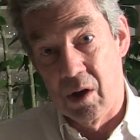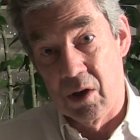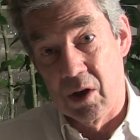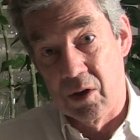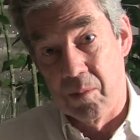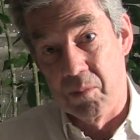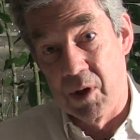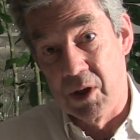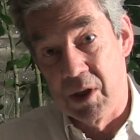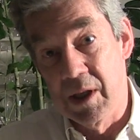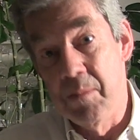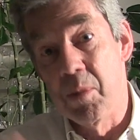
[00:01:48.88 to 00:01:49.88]
the
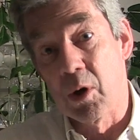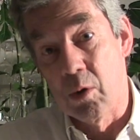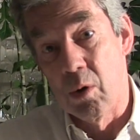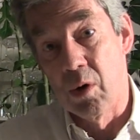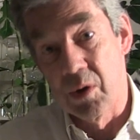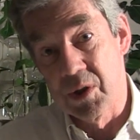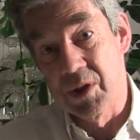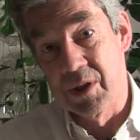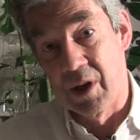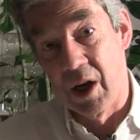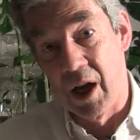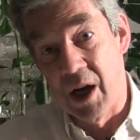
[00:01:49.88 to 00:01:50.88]
deeper cause,
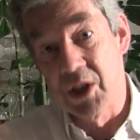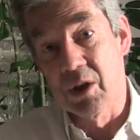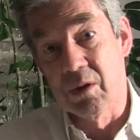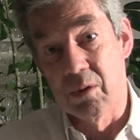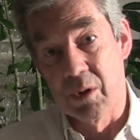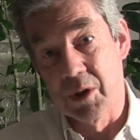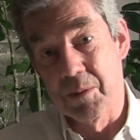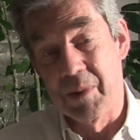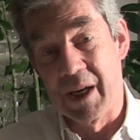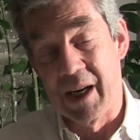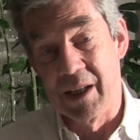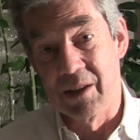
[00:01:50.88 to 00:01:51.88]
the larger cause
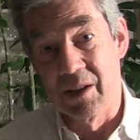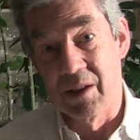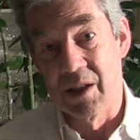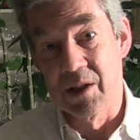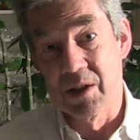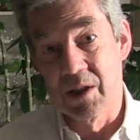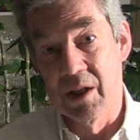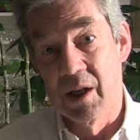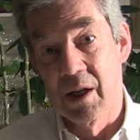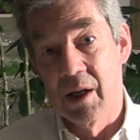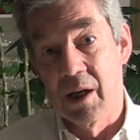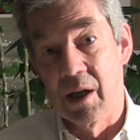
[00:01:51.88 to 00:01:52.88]
behind it is
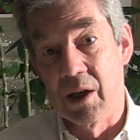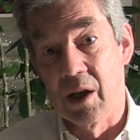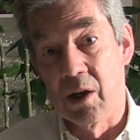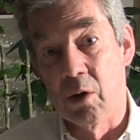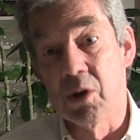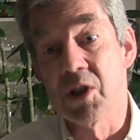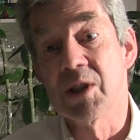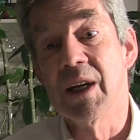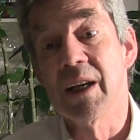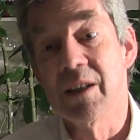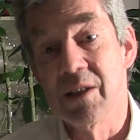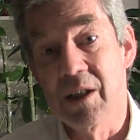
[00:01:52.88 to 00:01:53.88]
an
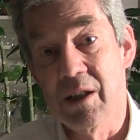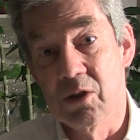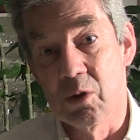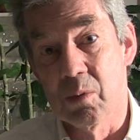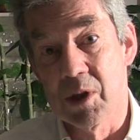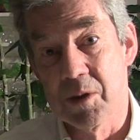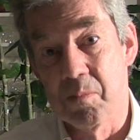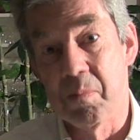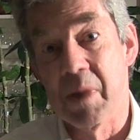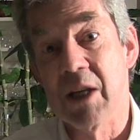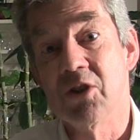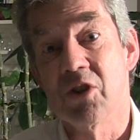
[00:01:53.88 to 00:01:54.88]
hostility towards
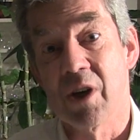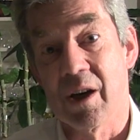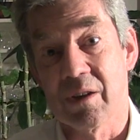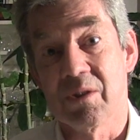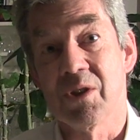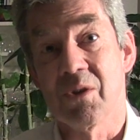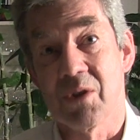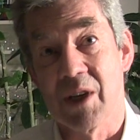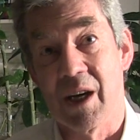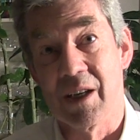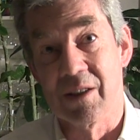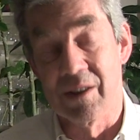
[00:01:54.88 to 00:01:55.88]
patriarchal
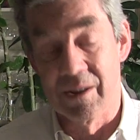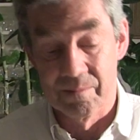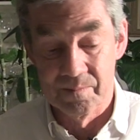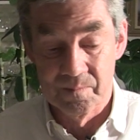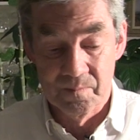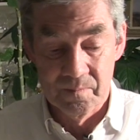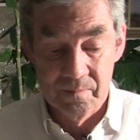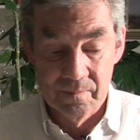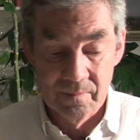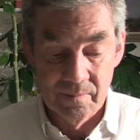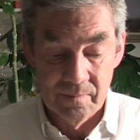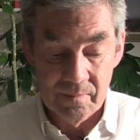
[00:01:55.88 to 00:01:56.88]
society
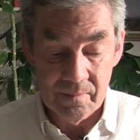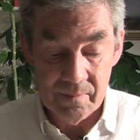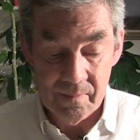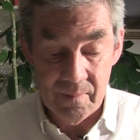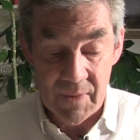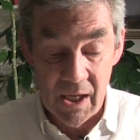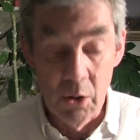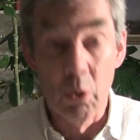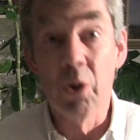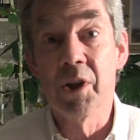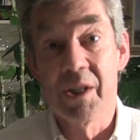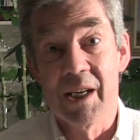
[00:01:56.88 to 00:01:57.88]
and
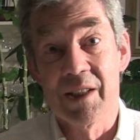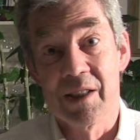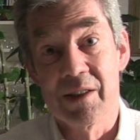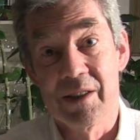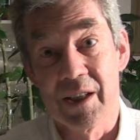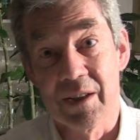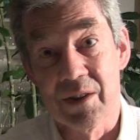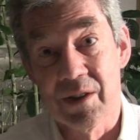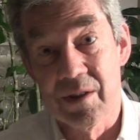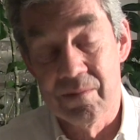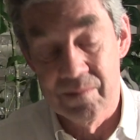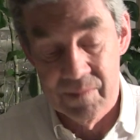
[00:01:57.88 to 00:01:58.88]
all that
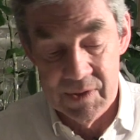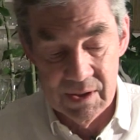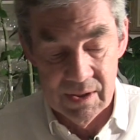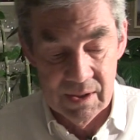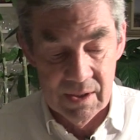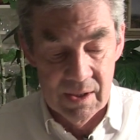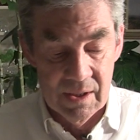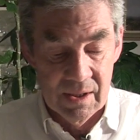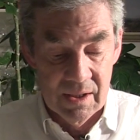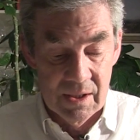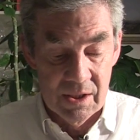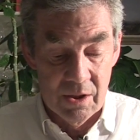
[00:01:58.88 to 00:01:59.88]
entails.
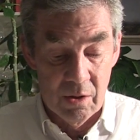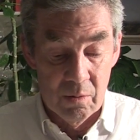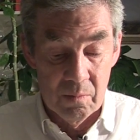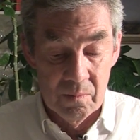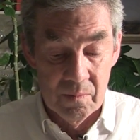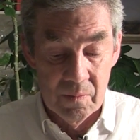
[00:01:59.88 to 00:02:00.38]
So